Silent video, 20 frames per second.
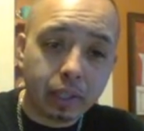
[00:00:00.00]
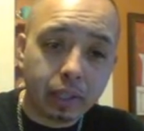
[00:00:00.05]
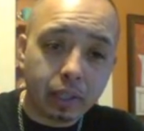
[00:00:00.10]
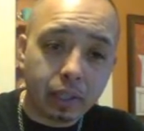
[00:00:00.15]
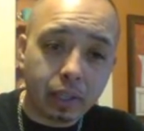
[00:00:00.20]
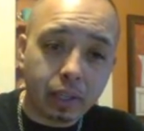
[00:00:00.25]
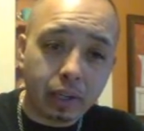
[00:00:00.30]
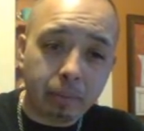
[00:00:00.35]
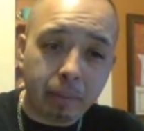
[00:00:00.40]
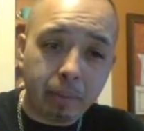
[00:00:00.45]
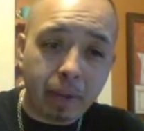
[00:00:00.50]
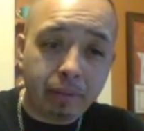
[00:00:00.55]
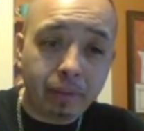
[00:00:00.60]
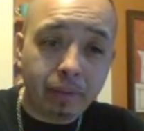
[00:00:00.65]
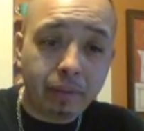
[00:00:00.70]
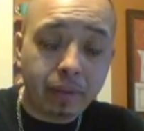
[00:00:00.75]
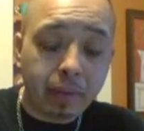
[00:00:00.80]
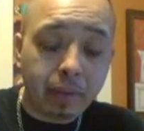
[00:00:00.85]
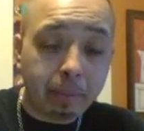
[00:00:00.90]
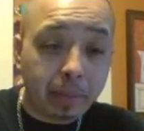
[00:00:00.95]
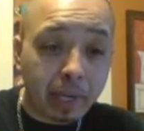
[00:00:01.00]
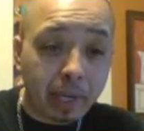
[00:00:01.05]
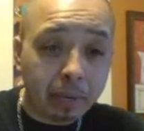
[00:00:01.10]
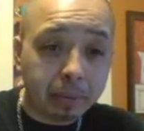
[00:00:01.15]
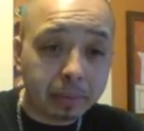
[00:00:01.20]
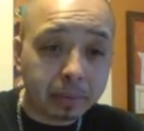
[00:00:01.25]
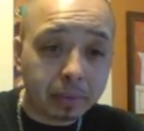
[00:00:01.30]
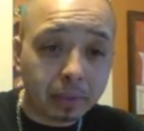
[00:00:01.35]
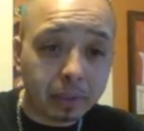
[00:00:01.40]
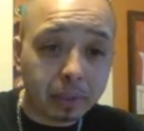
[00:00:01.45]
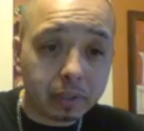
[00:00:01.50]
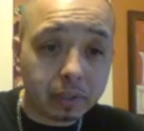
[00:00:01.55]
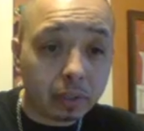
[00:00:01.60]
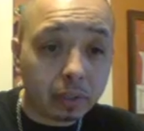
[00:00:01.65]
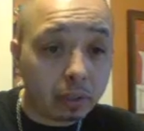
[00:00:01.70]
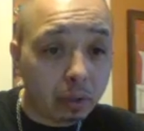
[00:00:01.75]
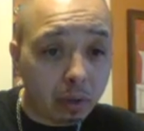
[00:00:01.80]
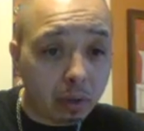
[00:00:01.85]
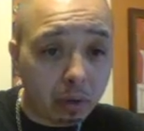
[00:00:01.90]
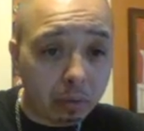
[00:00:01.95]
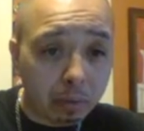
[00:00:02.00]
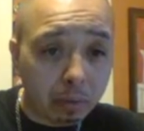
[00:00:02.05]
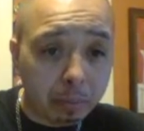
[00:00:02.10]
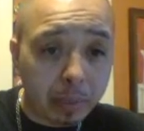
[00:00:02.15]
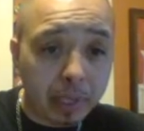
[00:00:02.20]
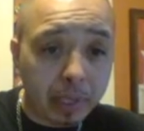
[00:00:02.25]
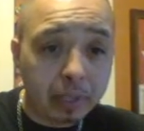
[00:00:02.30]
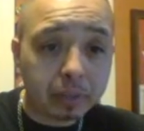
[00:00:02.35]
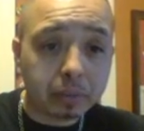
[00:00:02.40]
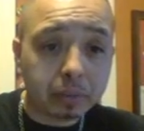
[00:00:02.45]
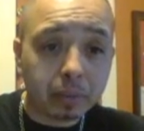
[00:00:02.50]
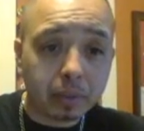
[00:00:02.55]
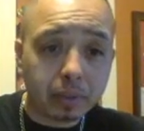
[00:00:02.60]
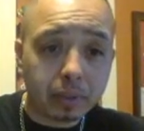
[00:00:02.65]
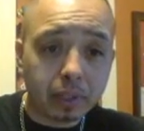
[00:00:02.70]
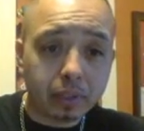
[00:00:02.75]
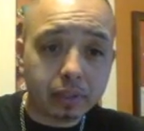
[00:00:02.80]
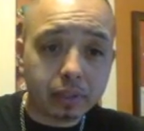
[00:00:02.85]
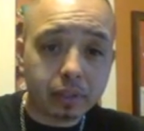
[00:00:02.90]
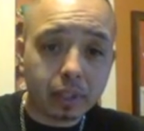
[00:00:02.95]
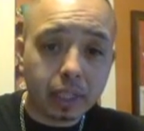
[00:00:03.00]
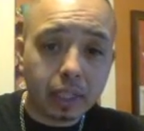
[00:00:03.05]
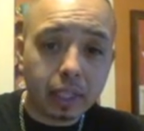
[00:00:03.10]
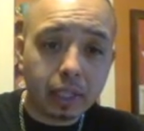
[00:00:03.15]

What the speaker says: I've even been able to listen to local repeaters with this.